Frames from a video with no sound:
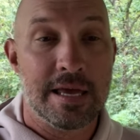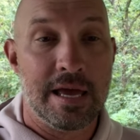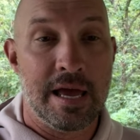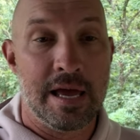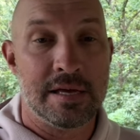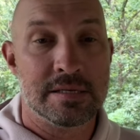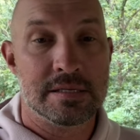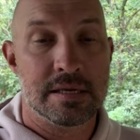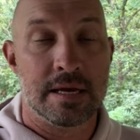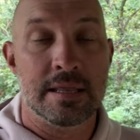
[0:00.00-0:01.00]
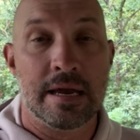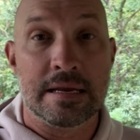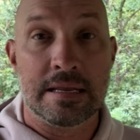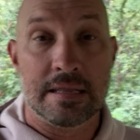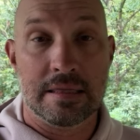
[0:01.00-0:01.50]
as I'd
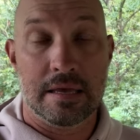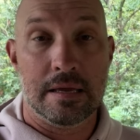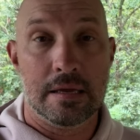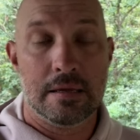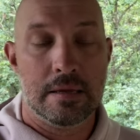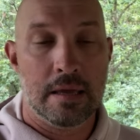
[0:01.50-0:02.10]
like to think.